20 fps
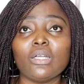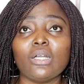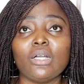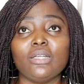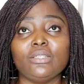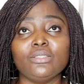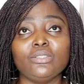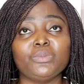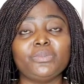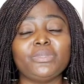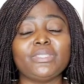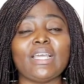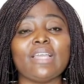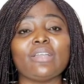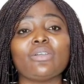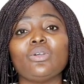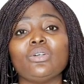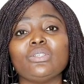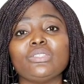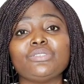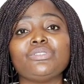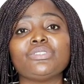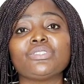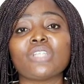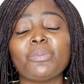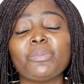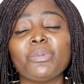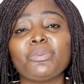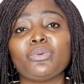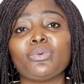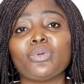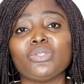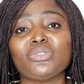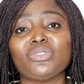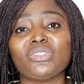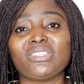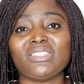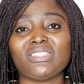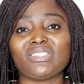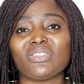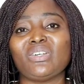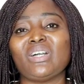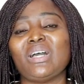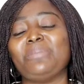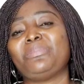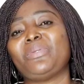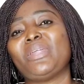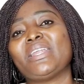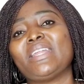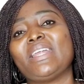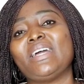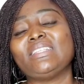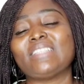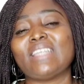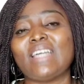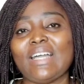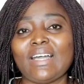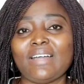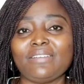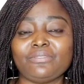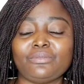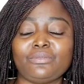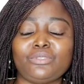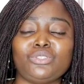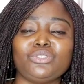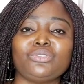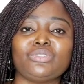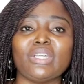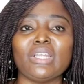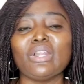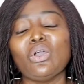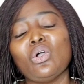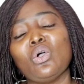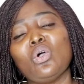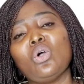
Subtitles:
You'll be like, oh, the result people want to see is, oh, I'm pregnant, I have children,